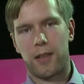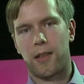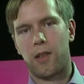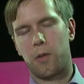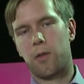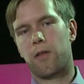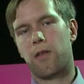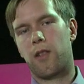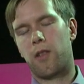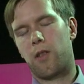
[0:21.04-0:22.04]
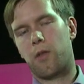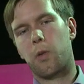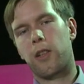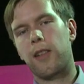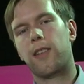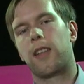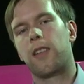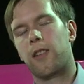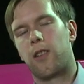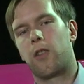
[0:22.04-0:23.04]
So what is
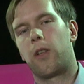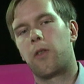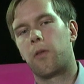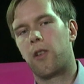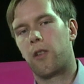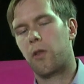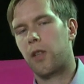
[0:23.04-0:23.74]
then the internal rate of return?